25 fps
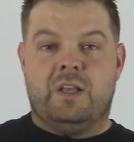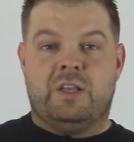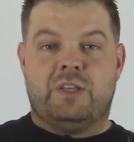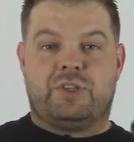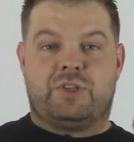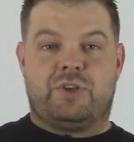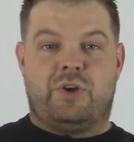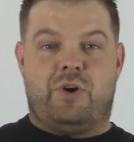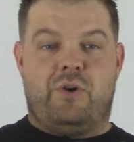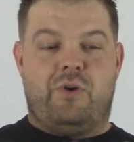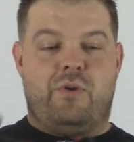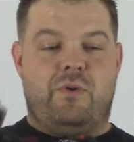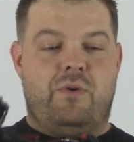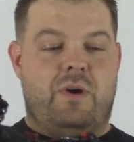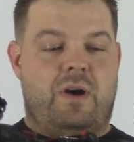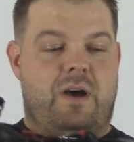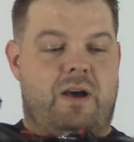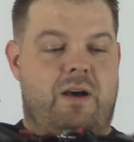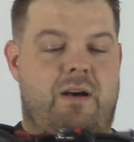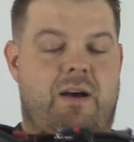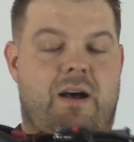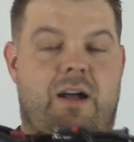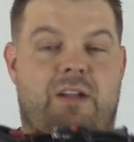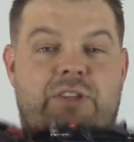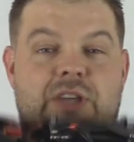So
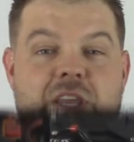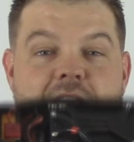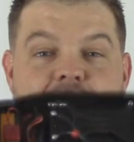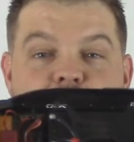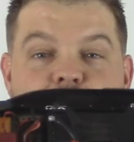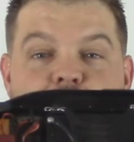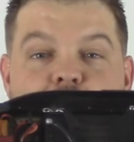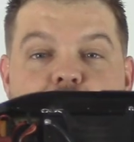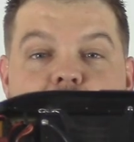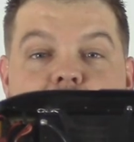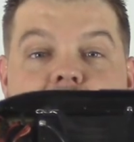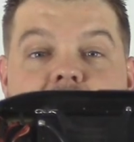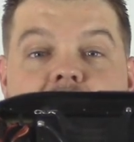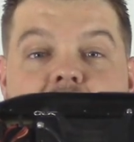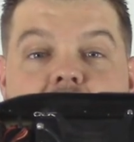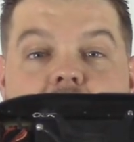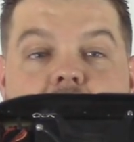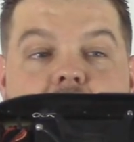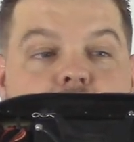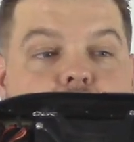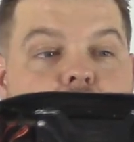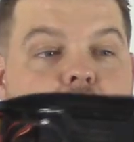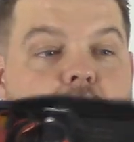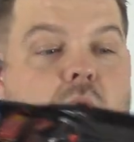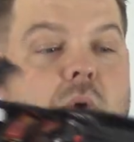I'll take you through my
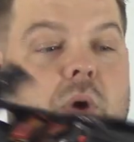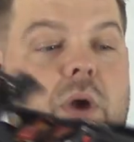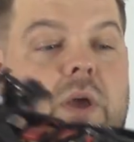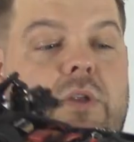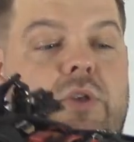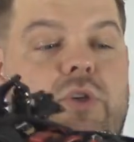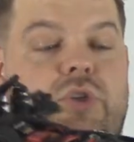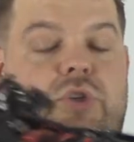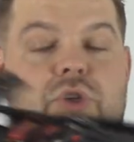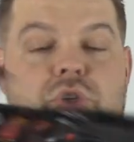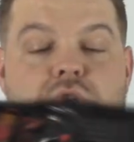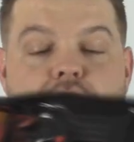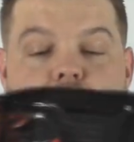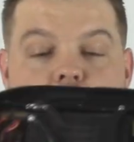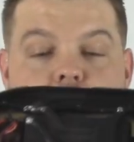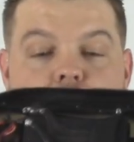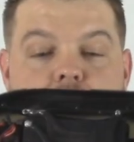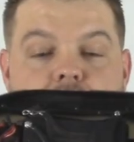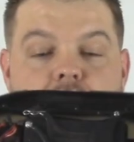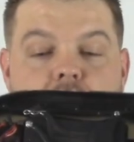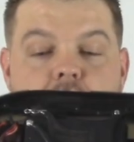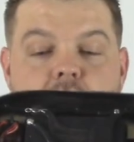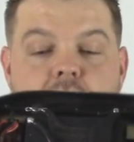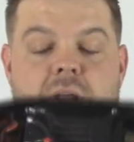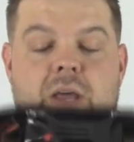car real quick just to show you
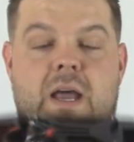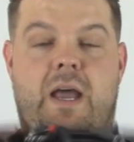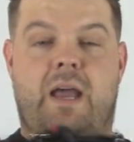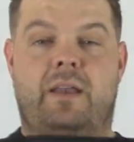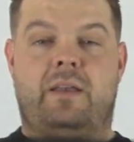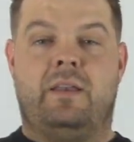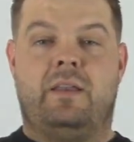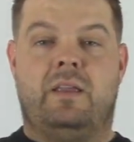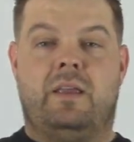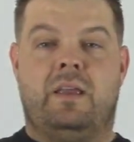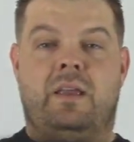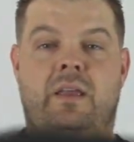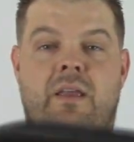what's going on.